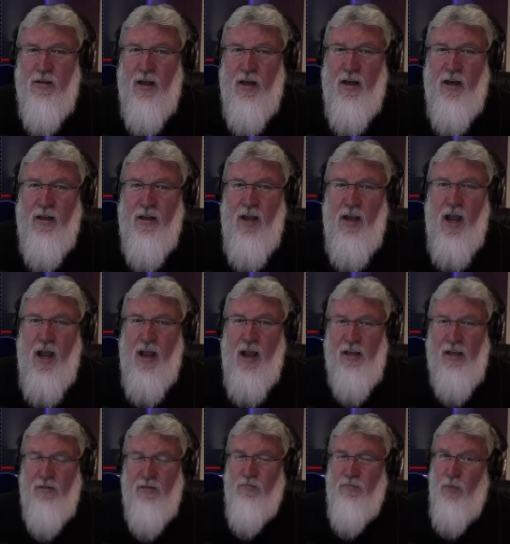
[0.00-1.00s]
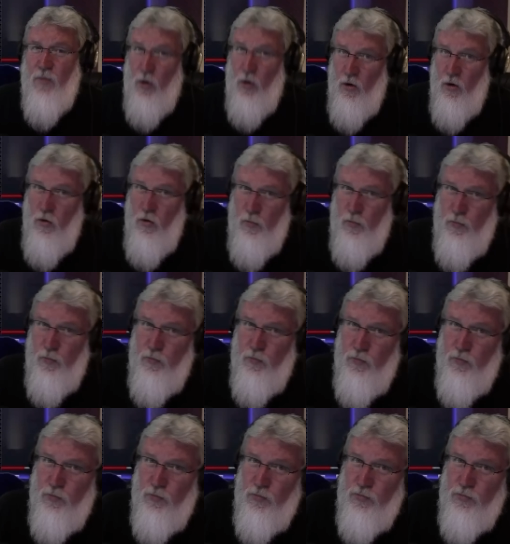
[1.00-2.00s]
I I hope
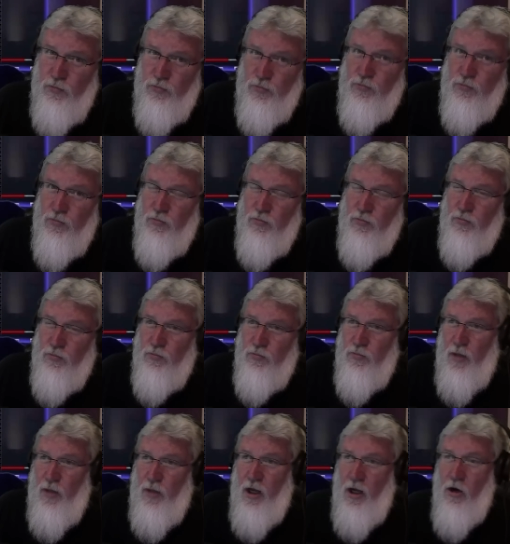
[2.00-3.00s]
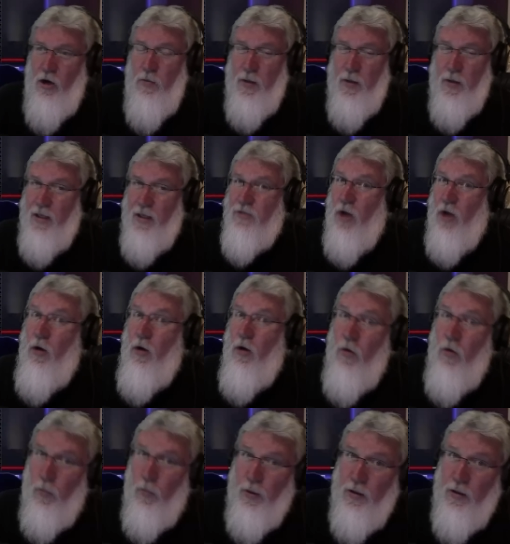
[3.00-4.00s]
I hope against
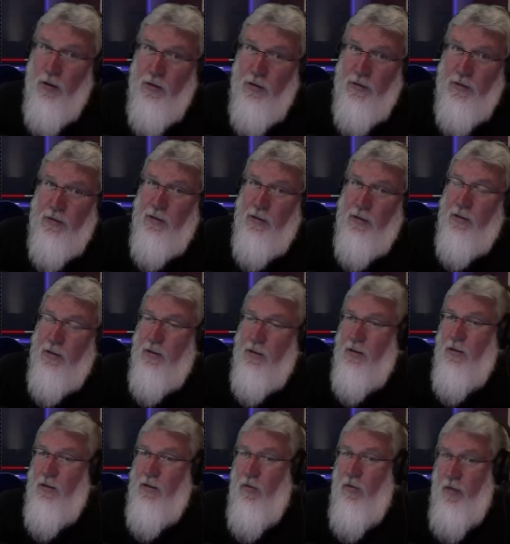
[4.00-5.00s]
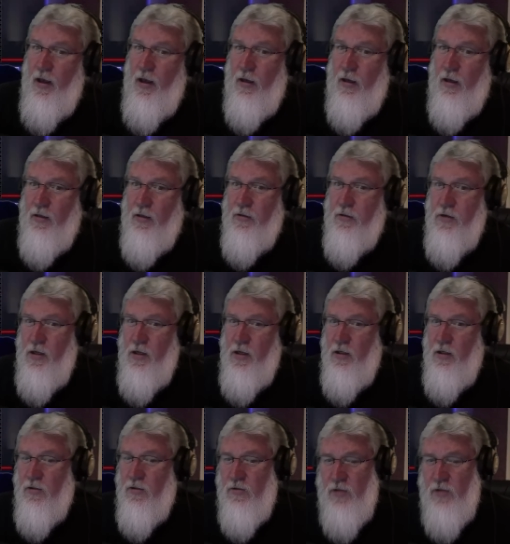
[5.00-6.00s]
hope that
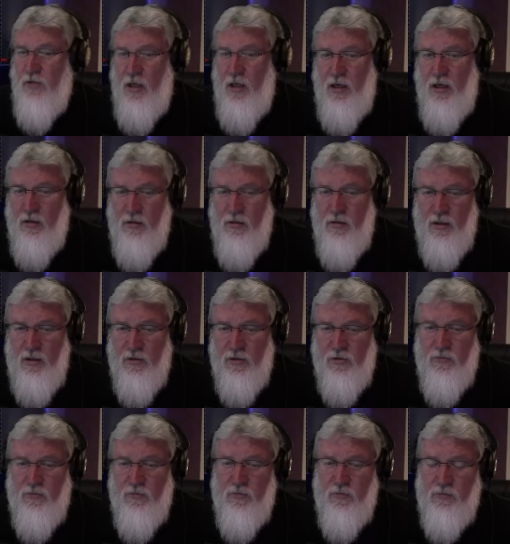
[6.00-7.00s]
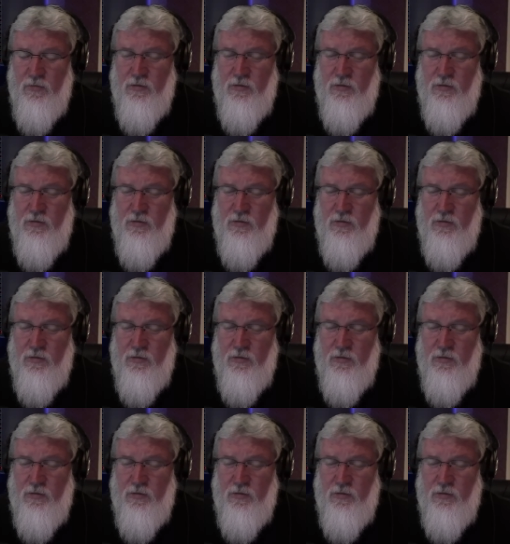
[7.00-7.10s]
he is saying this